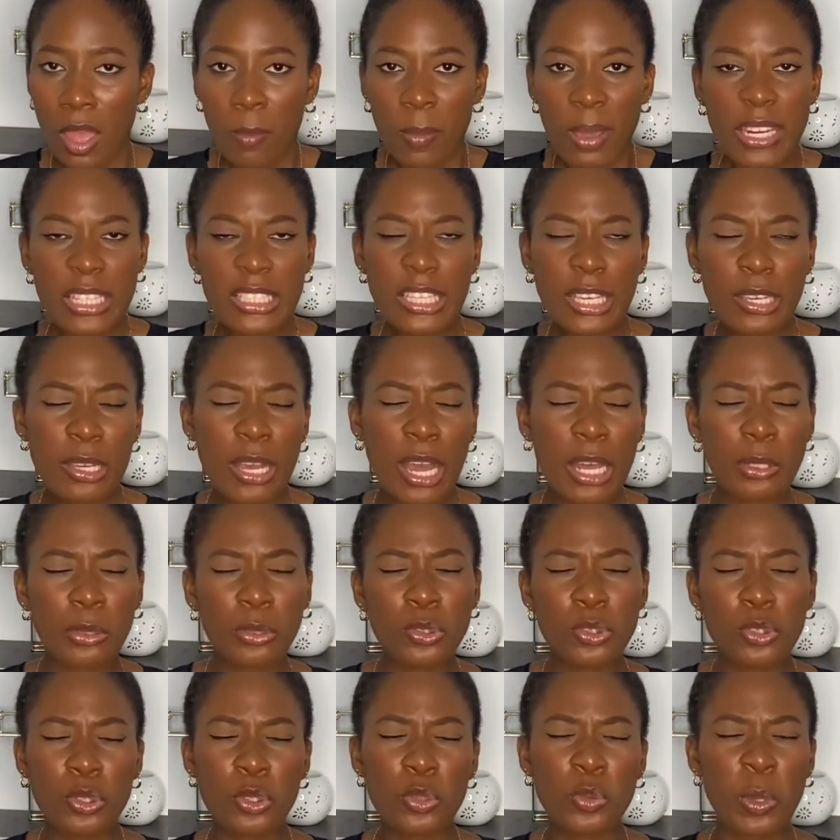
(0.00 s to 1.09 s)
Benita, you
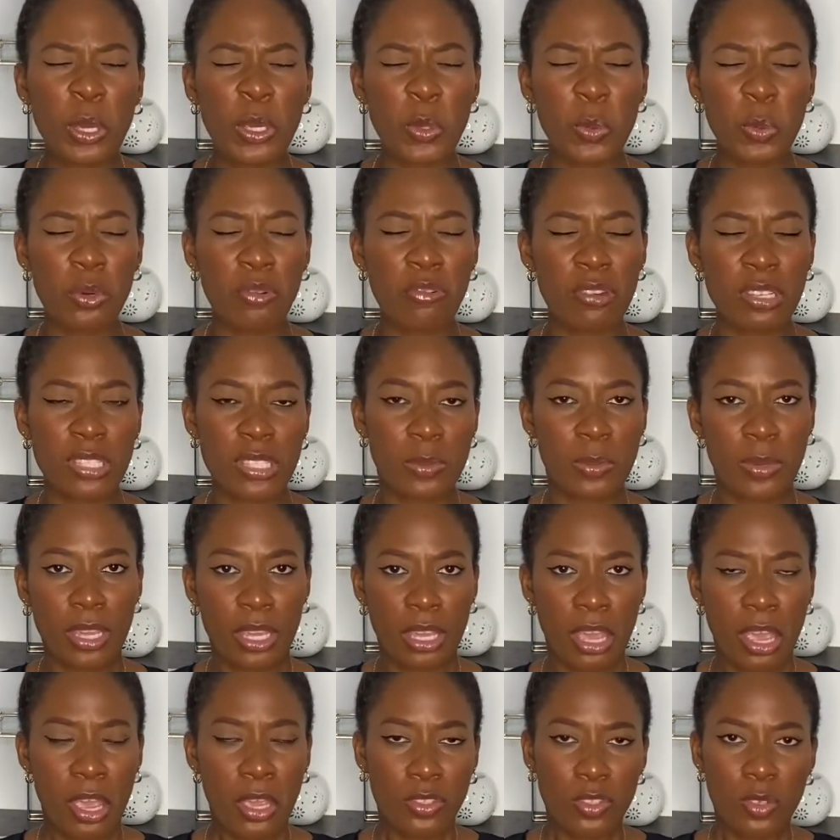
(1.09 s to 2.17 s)
cannot choose when you will greet
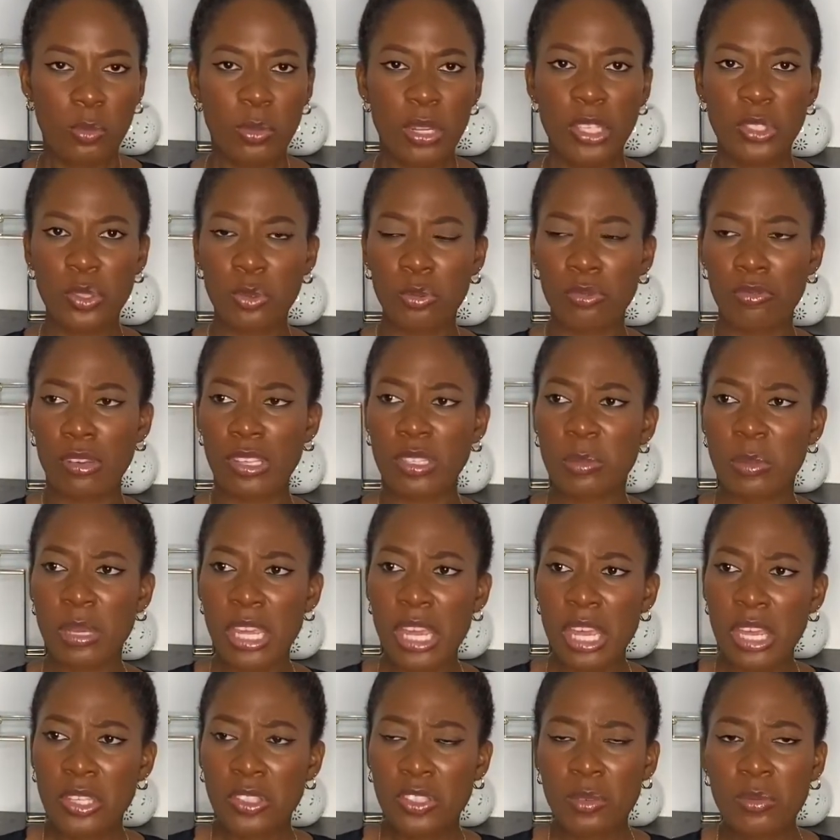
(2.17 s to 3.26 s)
me. Some days you will greet
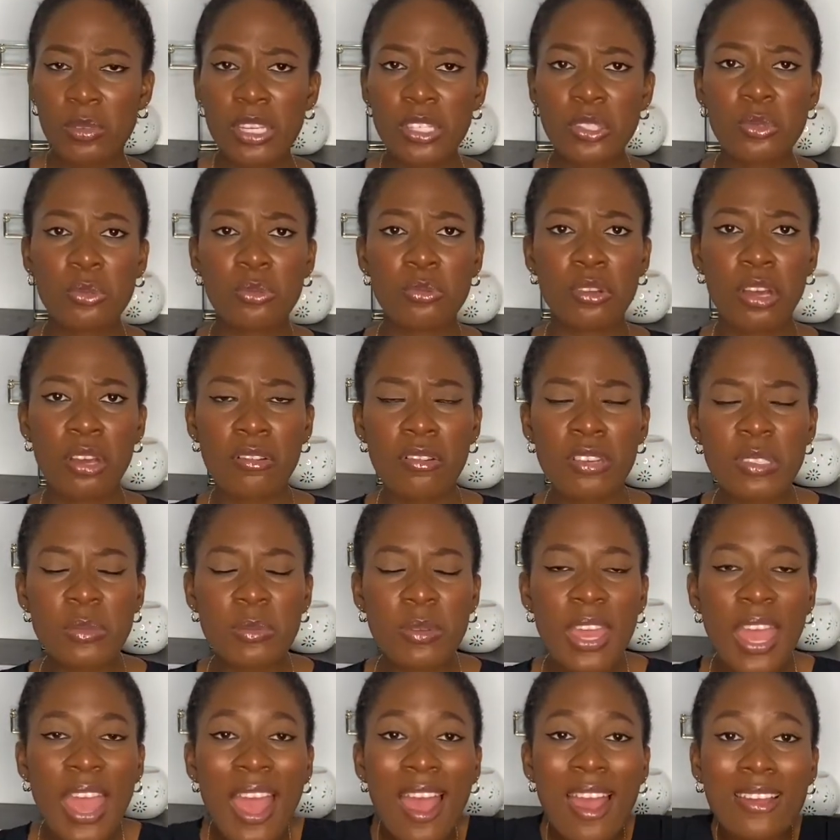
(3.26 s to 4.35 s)
me, some days you will not greet
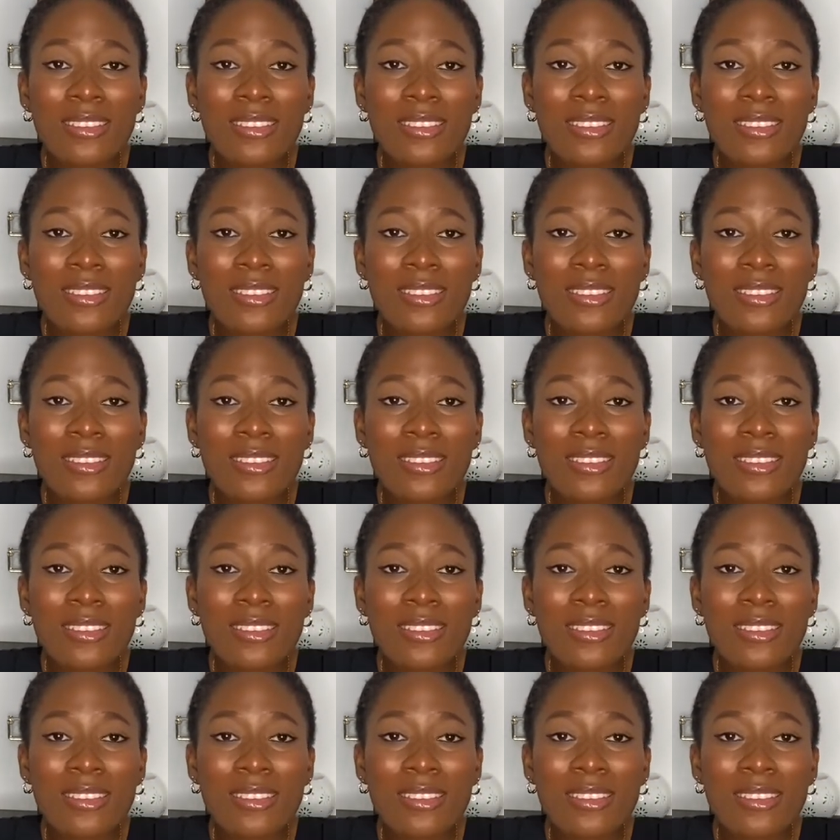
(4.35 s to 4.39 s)
me.